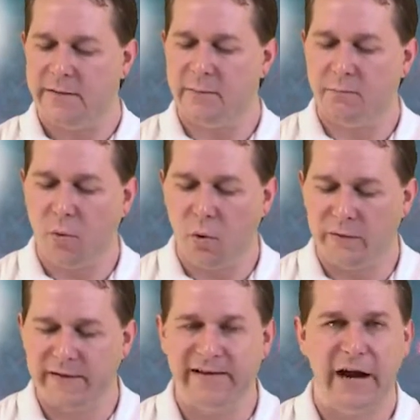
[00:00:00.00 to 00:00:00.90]
The
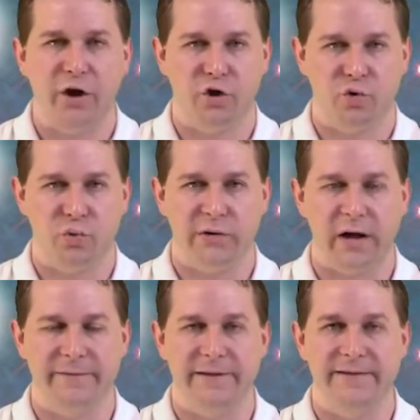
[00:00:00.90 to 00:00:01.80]
more this air cooled
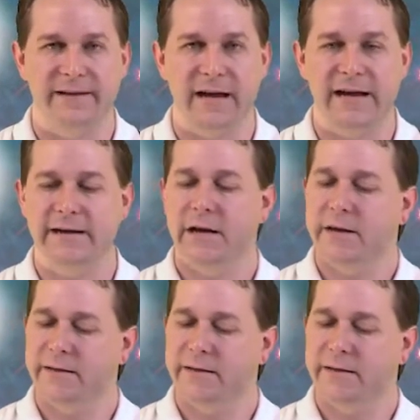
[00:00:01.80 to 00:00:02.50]
off inside,